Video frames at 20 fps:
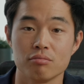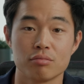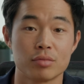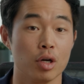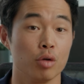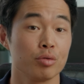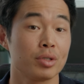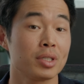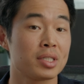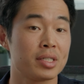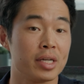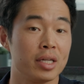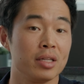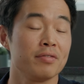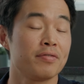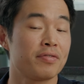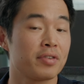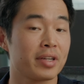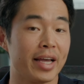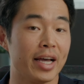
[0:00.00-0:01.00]
Don't just send
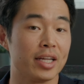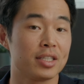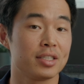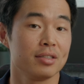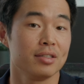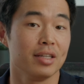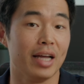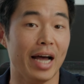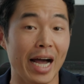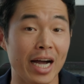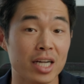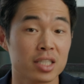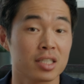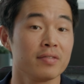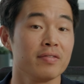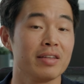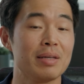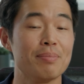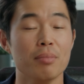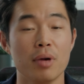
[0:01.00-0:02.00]
and forget,
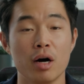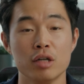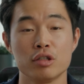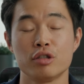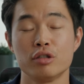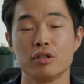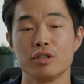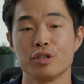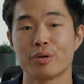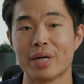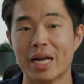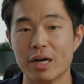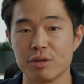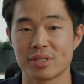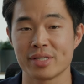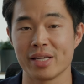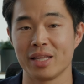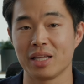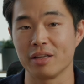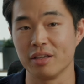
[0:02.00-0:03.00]
actively monitor your
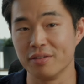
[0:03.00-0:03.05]
outstanding